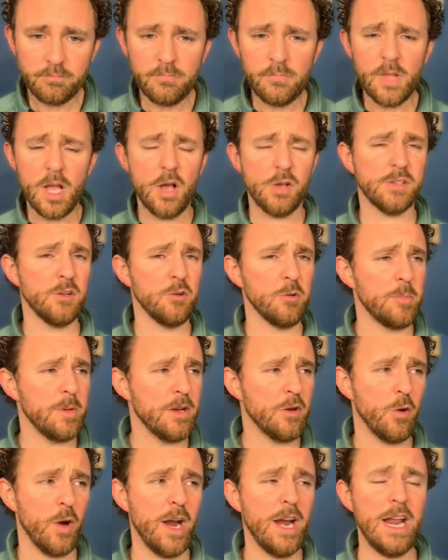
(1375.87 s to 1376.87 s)
Also, it'd be
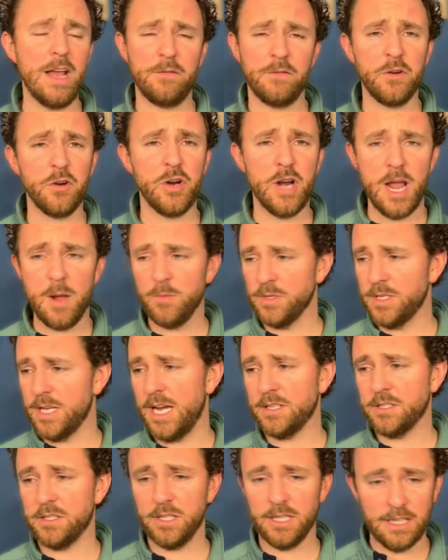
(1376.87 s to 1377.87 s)
great if your name was
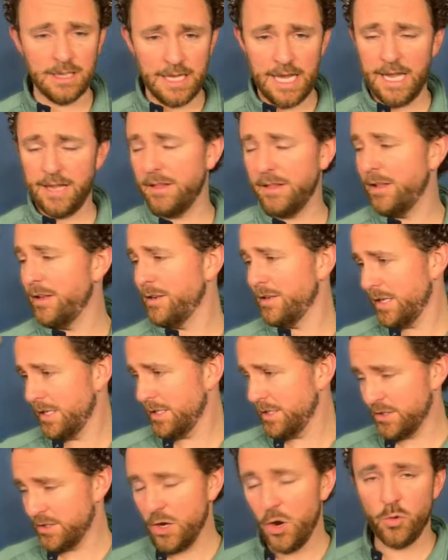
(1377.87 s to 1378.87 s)
actually Landon
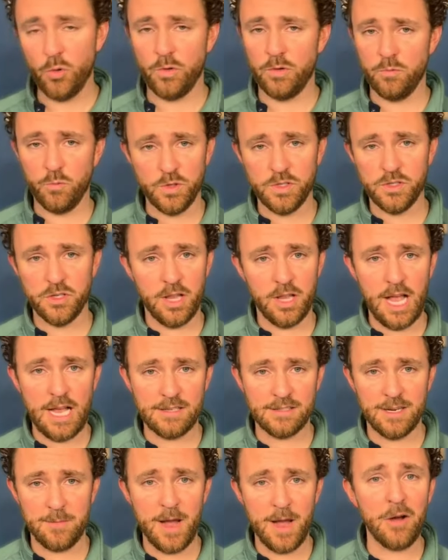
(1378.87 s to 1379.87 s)
Zone was your
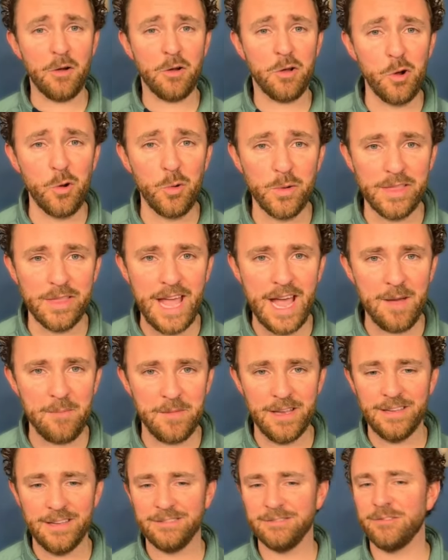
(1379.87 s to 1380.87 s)
last name. How cool would that
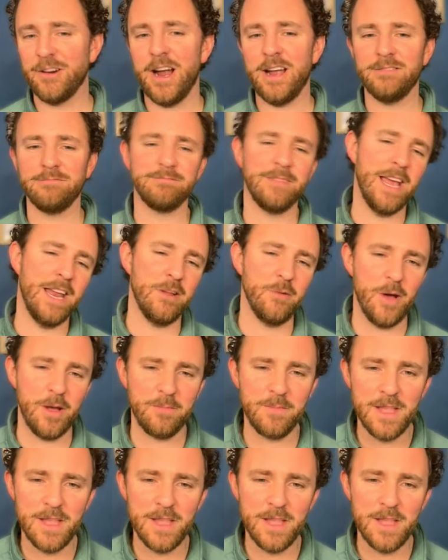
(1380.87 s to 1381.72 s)
be, right? Anyway.